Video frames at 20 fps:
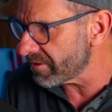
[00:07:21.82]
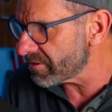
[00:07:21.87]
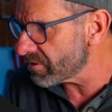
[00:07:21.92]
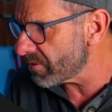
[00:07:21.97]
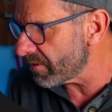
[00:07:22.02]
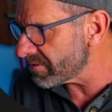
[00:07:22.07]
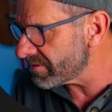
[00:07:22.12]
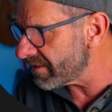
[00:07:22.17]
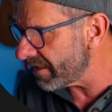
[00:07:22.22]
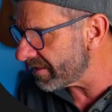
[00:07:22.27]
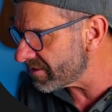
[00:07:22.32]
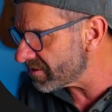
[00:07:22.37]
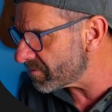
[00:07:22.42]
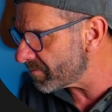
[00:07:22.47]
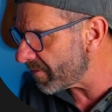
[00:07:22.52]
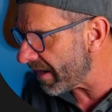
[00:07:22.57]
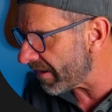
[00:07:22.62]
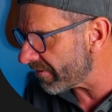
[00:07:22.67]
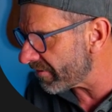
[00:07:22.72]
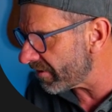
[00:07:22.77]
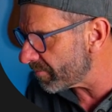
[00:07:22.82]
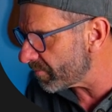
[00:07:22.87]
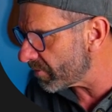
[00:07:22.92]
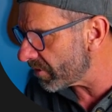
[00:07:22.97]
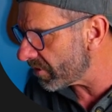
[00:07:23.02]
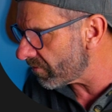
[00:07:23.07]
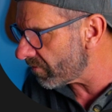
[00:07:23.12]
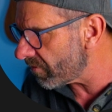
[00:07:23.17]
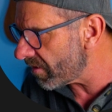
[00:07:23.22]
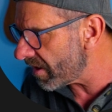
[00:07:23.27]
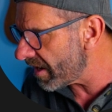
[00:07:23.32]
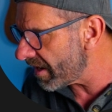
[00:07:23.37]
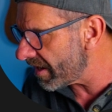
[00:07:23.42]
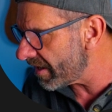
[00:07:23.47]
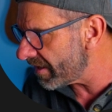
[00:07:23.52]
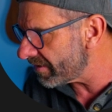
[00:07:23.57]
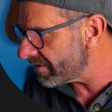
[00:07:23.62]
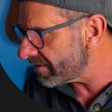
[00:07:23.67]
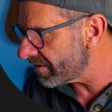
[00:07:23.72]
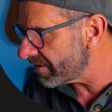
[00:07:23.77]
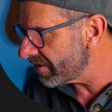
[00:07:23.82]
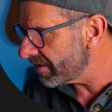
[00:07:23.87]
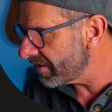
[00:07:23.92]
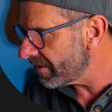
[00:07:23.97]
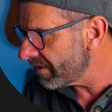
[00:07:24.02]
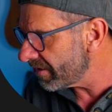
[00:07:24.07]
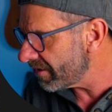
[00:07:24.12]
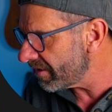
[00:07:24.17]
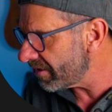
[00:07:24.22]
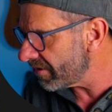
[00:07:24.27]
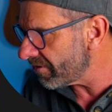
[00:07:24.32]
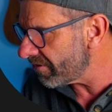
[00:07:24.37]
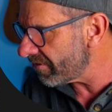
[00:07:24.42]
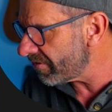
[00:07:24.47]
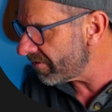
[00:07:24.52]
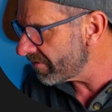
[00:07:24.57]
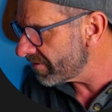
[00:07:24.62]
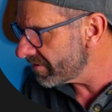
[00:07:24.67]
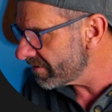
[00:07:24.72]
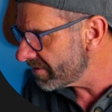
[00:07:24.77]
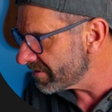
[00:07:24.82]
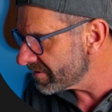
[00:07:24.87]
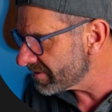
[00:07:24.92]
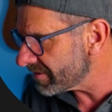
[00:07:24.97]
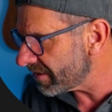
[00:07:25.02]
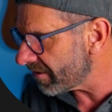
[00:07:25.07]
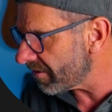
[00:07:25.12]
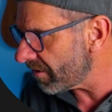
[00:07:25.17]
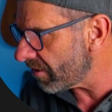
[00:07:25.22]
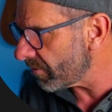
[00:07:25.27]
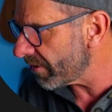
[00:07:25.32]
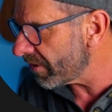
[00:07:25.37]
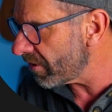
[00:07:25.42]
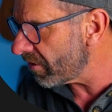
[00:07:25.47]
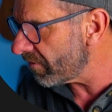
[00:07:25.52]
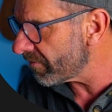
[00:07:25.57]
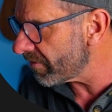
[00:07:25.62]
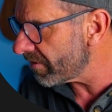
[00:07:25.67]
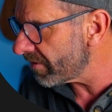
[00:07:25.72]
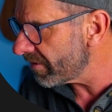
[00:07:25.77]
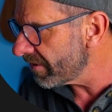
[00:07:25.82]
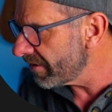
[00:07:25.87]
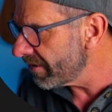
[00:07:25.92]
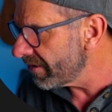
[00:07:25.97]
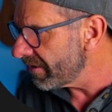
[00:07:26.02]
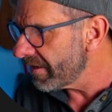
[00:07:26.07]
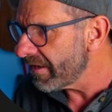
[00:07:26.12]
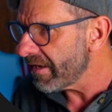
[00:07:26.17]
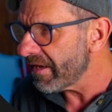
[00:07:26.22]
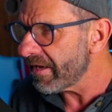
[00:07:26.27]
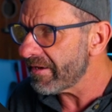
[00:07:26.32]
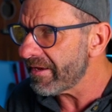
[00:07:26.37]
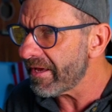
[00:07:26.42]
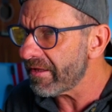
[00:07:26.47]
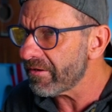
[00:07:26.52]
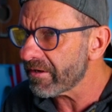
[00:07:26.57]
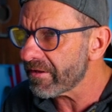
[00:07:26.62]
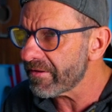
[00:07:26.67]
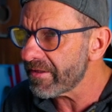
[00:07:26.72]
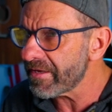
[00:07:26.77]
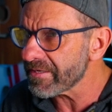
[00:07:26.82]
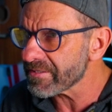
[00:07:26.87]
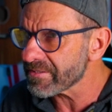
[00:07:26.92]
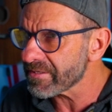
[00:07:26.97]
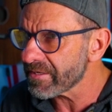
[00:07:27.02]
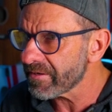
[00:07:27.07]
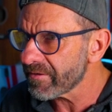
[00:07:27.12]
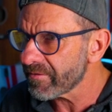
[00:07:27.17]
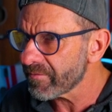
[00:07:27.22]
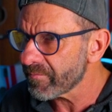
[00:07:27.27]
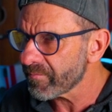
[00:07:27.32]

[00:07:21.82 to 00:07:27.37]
let's go ahead and take this background, put it right here, slide it all the way over. And now look at this.